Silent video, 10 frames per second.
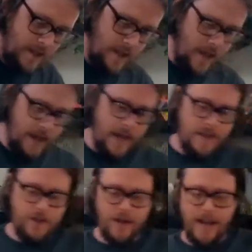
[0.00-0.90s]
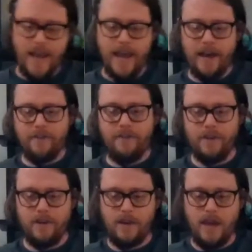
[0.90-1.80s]
And then you're going to have
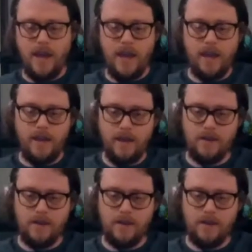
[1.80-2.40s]
a